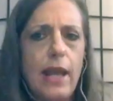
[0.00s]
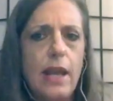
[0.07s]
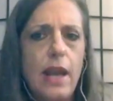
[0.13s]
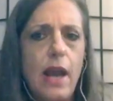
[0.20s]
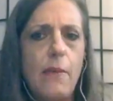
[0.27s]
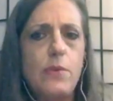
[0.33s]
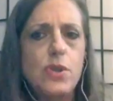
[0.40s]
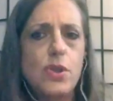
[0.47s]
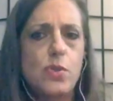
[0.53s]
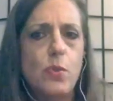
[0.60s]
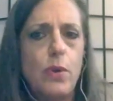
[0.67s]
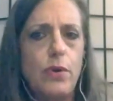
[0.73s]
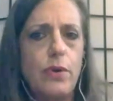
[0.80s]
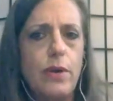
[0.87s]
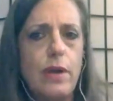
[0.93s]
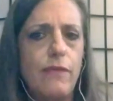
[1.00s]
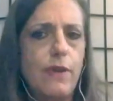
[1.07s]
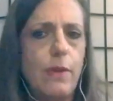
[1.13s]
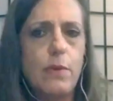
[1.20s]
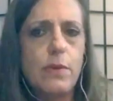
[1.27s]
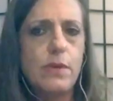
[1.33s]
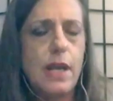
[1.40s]
And I was just wondering if
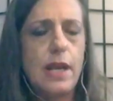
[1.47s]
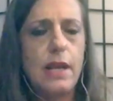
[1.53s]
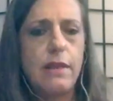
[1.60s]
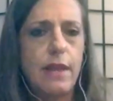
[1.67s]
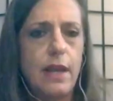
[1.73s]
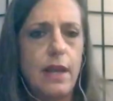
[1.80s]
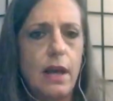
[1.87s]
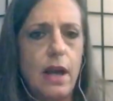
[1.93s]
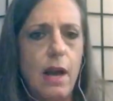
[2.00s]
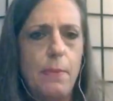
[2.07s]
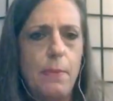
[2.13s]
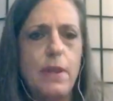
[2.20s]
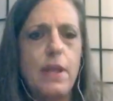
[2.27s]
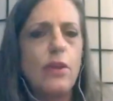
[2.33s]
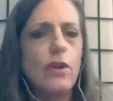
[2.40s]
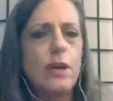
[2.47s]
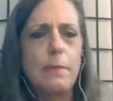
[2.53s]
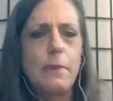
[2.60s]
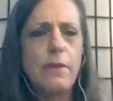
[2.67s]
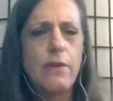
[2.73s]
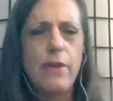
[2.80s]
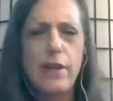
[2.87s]
there was anything up. And they look at
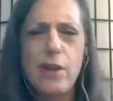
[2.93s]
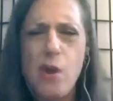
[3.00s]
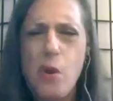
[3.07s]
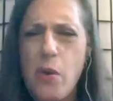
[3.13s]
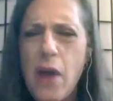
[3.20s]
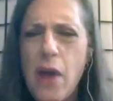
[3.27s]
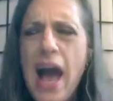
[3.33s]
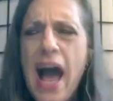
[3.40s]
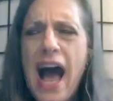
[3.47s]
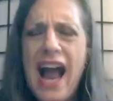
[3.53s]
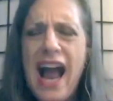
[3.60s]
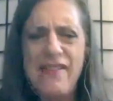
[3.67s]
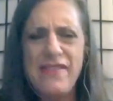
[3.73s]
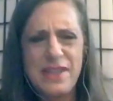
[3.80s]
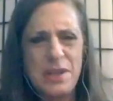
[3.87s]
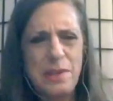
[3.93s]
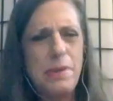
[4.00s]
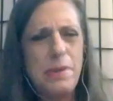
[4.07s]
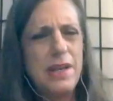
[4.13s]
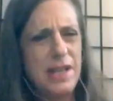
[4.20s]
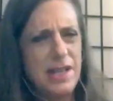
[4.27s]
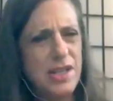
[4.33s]
me, they're like, no, I have a little
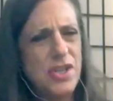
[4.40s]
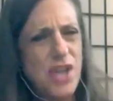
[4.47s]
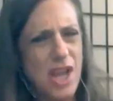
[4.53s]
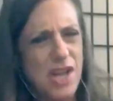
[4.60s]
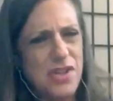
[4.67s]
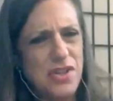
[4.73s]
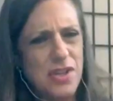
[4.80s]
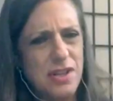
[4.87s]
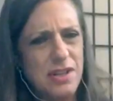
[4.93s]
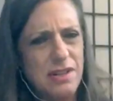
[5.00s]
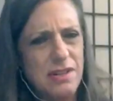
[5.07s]
bit of indigestion.